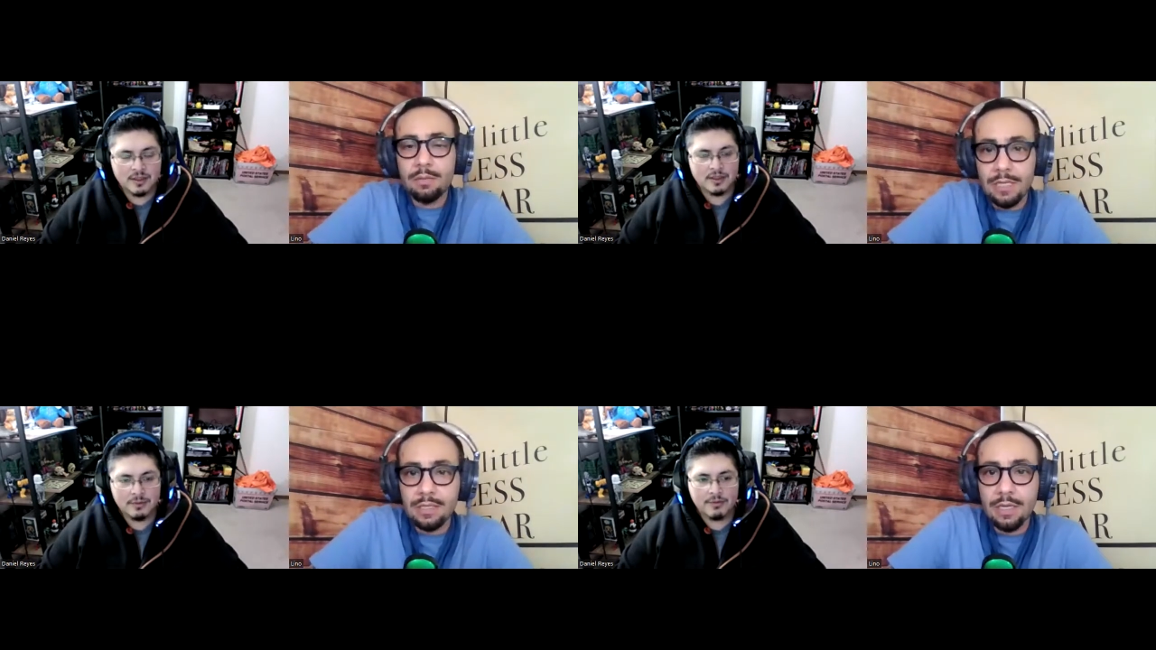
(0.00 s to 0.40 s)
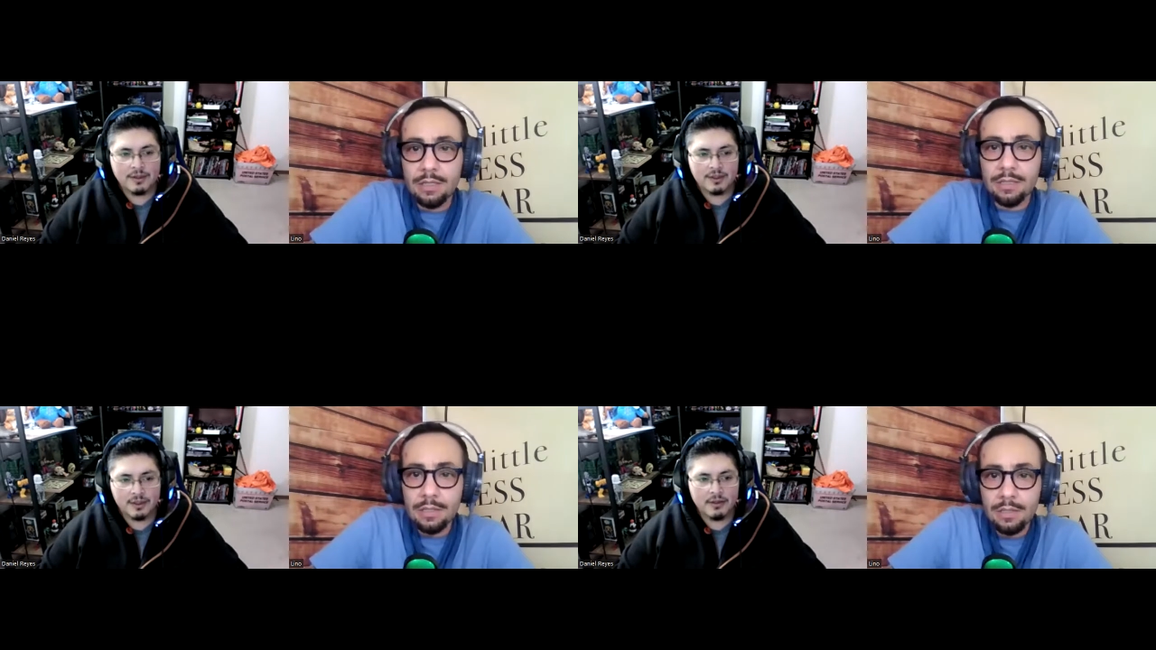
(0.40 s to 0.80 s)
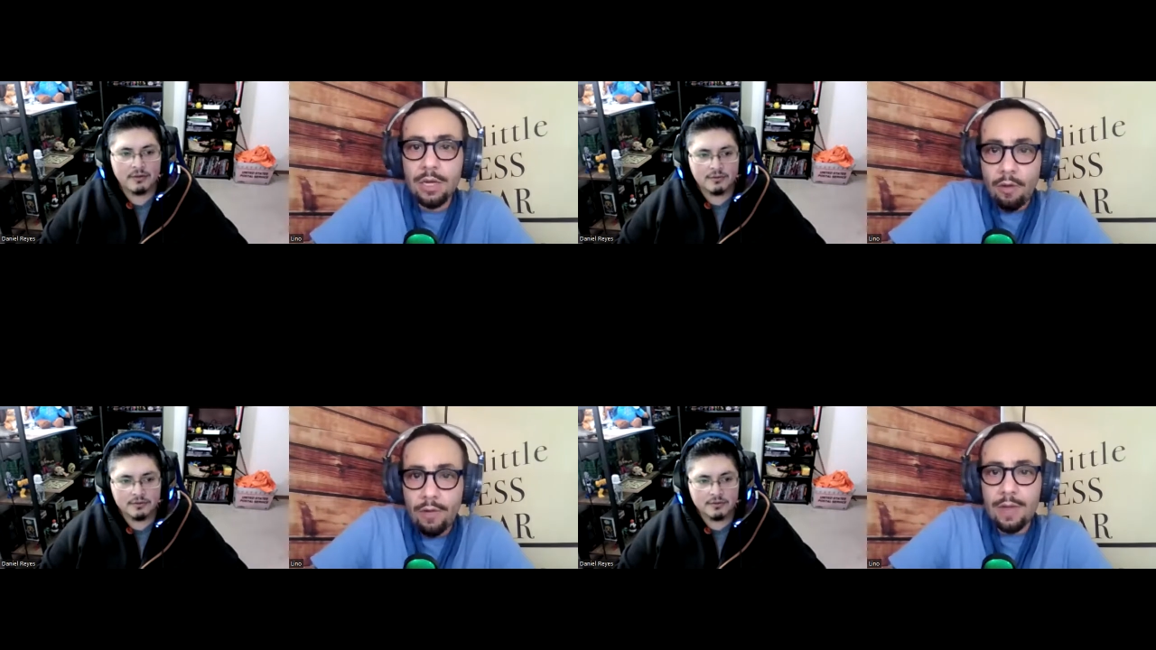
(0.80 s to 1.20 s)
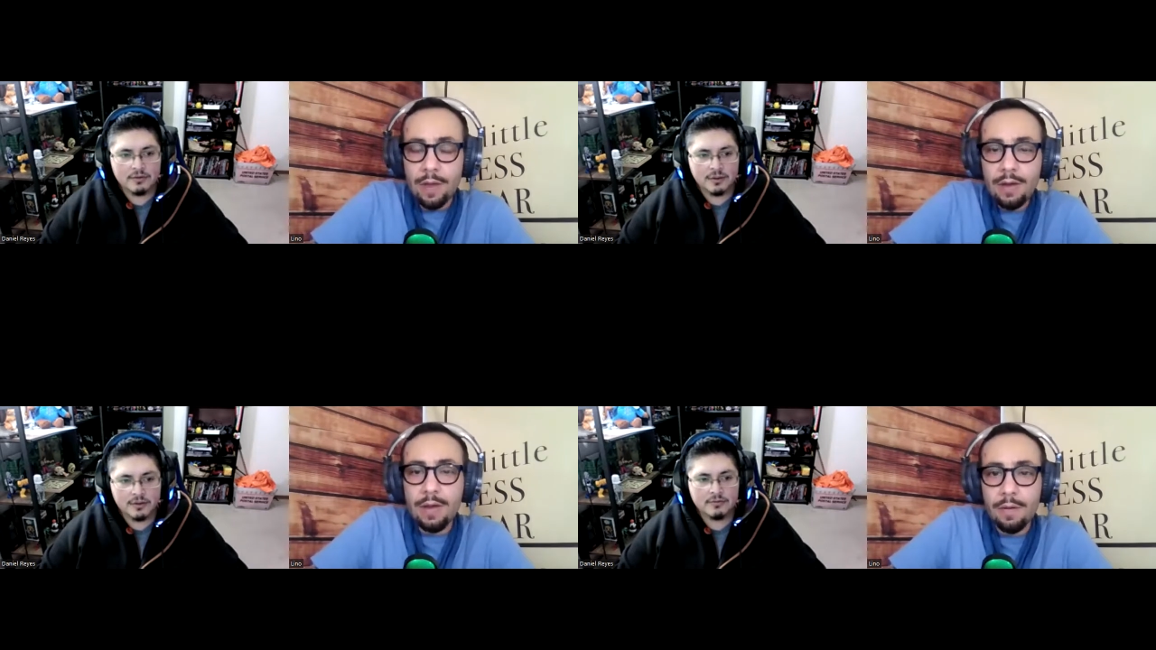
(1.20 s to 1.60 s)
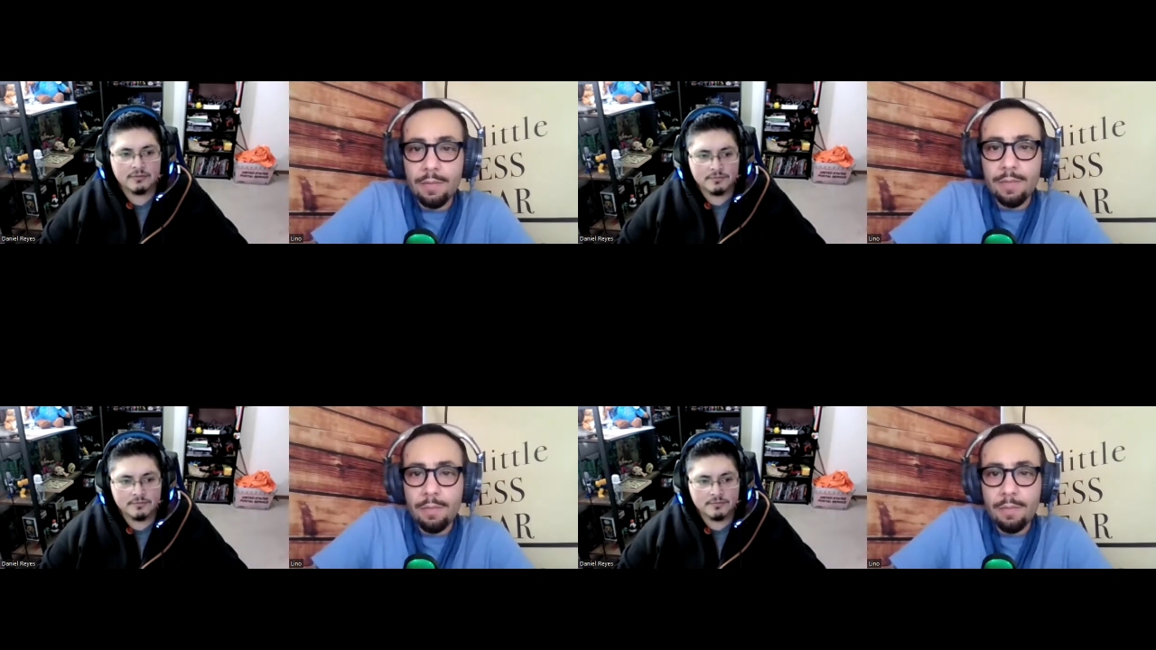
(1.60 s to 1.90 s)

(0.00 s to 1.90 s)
Speaker 1: kind of be makes ready to go. Yeah, Yeah.